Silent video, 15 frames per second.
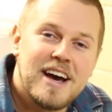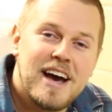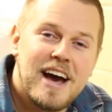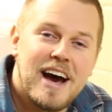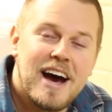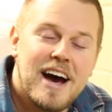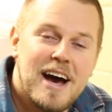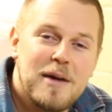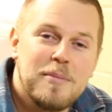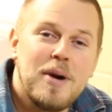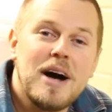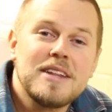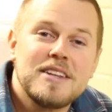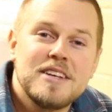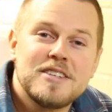I
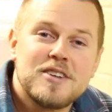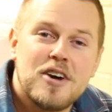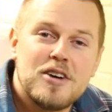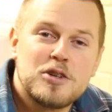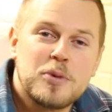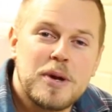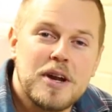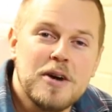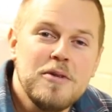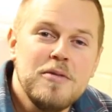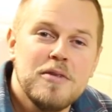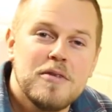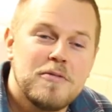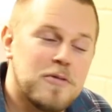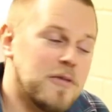bought this Arduino
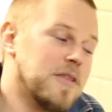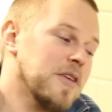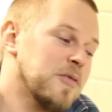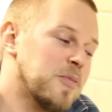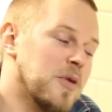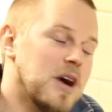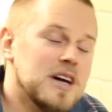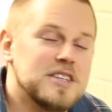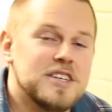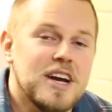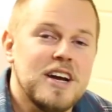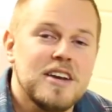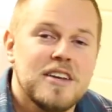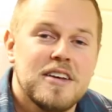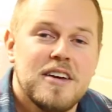for this
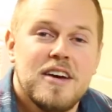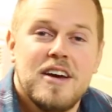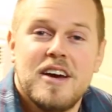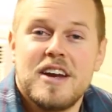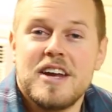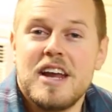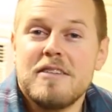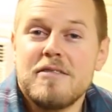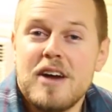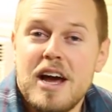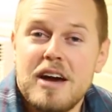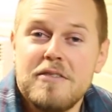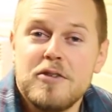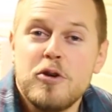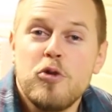project, never
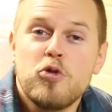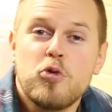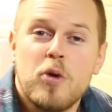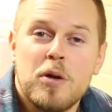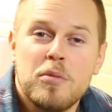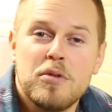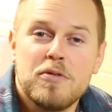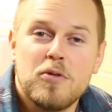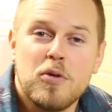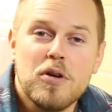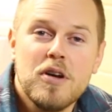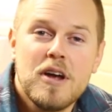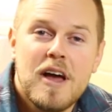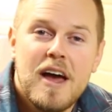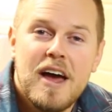have used one
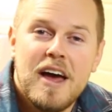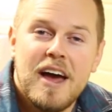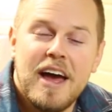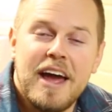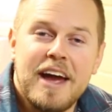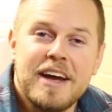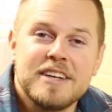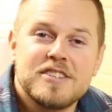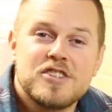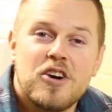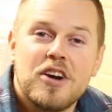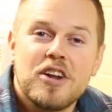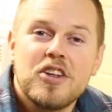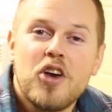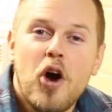before, and
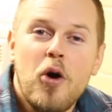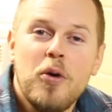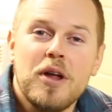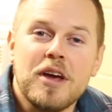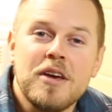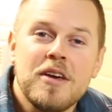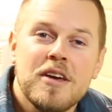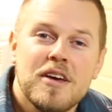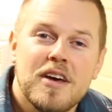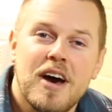started coding.